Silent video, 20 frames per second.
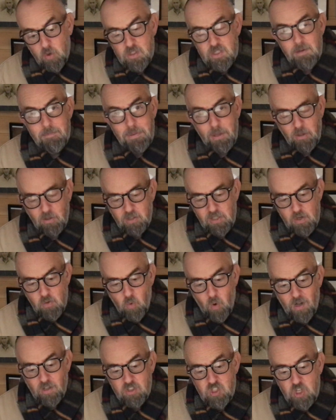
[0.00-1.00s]
the building
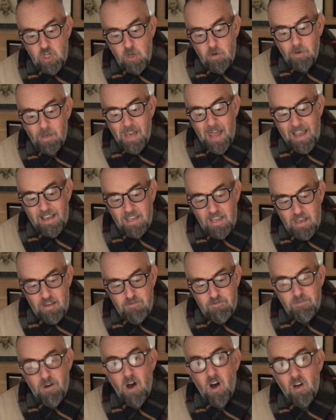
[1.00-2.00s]
while 2 lanky
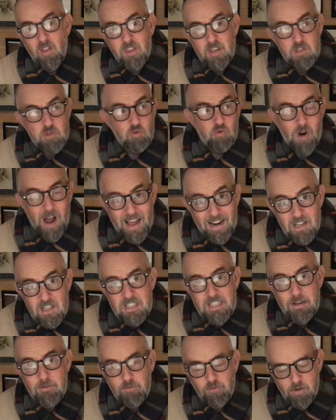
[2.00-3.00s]
fathers ran at
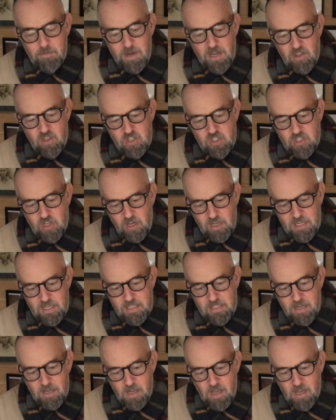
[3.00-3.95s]
him from either side.